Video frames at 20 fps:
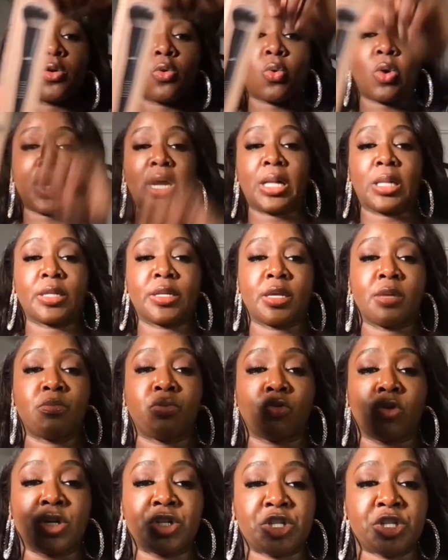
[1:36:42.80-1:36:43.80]
quality
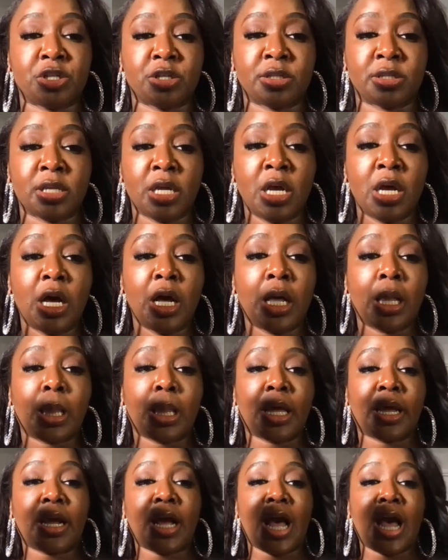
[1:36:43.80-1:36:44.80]
brushes.
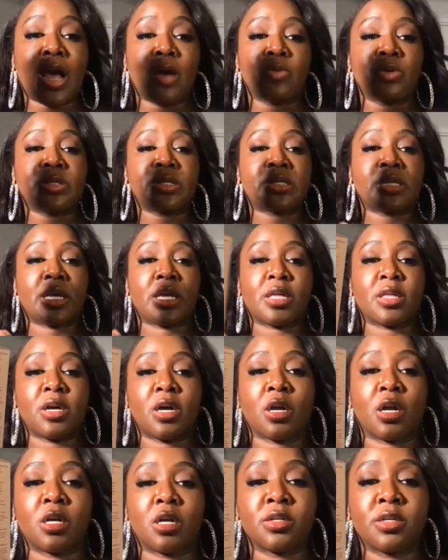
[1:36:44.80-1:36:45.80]
Like I would say a
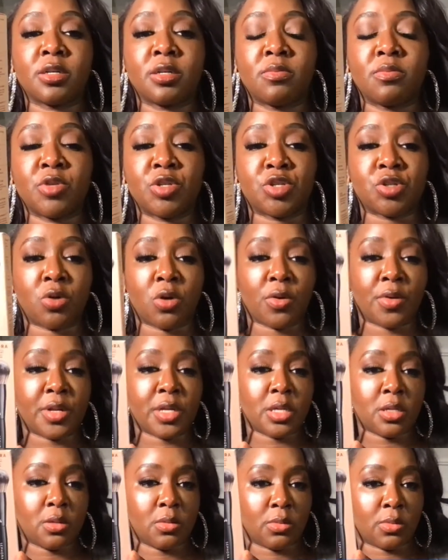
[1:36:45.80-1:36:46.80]
good
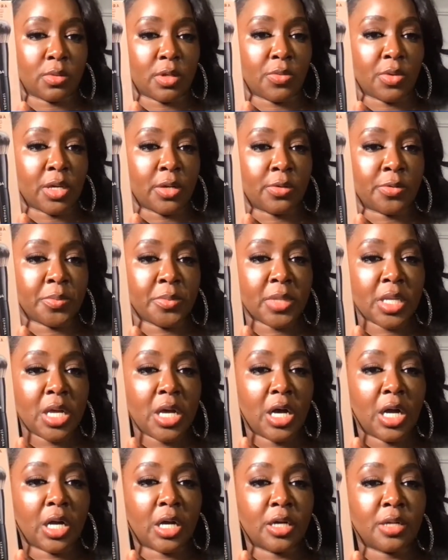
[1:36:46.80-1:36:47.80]
majority, oh, there we go
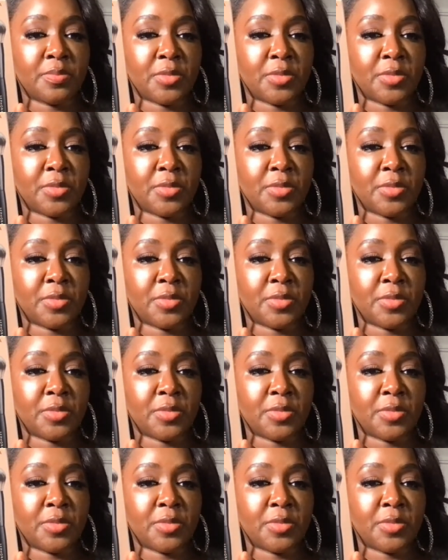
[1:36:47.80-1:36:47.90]
a good